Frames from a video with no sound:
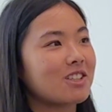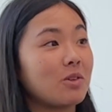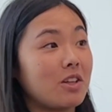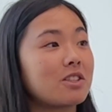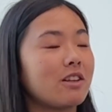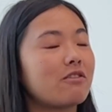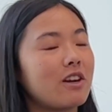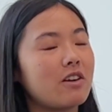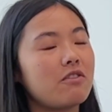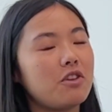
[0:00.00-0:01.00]
So there's yes. a
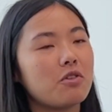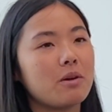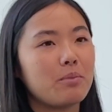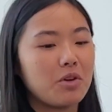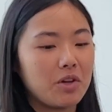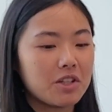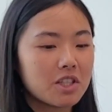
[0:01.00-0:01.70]
very few components.